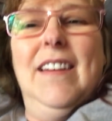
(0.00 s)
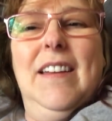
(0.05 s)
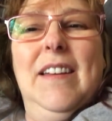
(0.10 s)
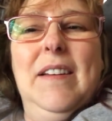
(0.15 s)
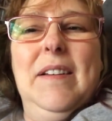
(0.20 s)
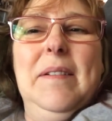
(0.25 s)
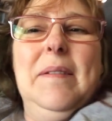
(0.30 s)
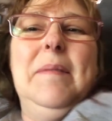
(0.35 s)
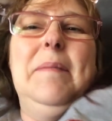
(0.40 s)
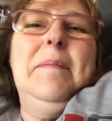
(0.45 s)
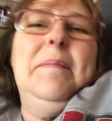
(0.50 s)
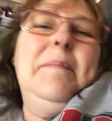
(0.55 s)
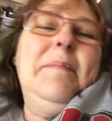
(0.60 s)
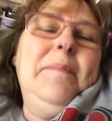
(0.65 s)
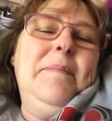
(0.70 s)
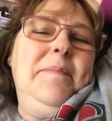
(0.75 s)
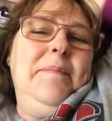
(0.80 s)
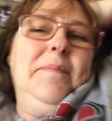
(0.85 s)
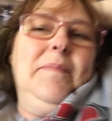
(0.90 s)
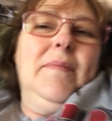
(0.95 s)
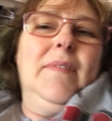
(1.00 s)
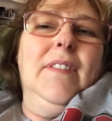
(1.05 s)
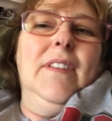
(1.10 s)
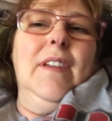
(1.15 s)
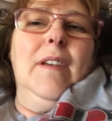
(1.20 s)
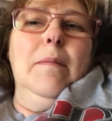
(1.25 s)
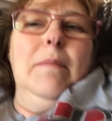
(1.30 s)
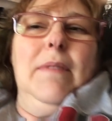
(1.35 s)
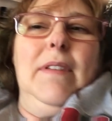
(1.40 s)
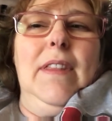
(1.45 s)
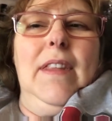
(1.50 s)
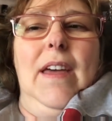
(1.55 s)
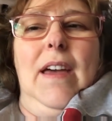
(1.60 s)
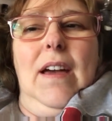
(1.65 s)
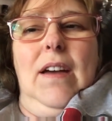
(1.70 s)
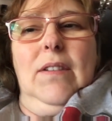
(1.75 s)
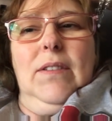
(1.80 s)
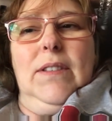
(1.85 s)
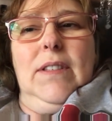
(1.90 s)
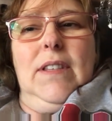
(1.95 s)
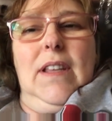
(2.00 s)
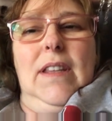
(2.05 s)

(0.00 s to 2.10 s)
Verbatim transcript: um, I'm in the house